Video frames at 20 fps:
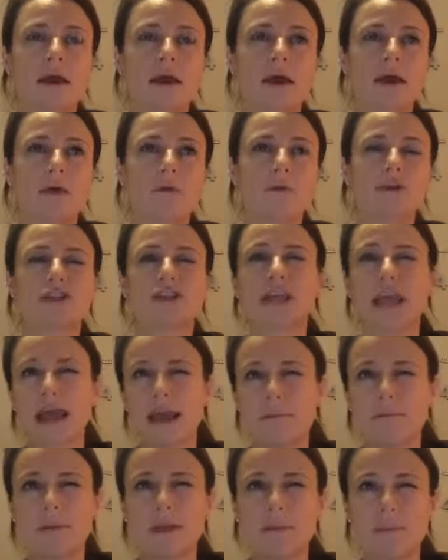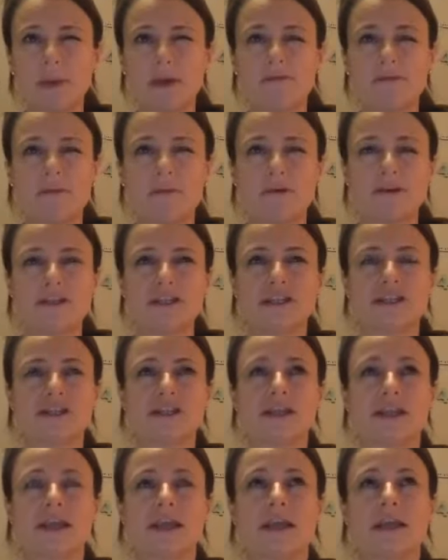which can be a bit of a British
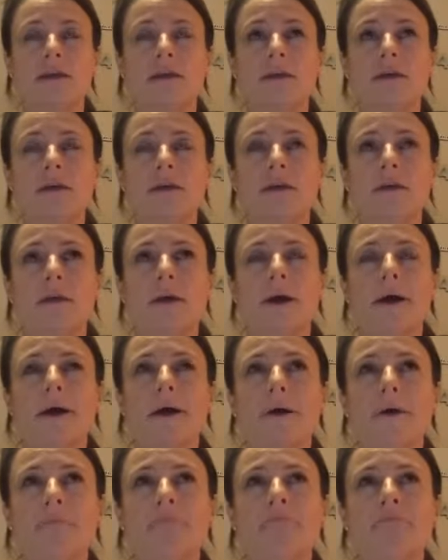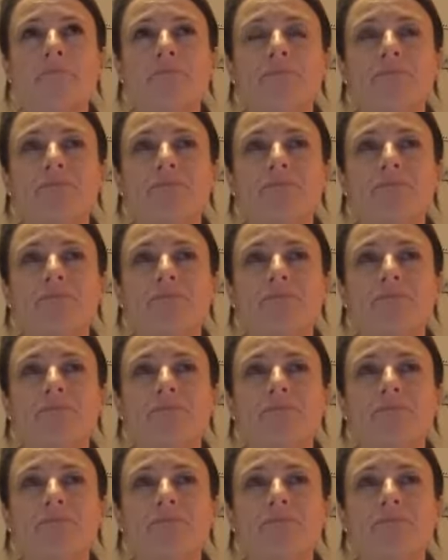thing. There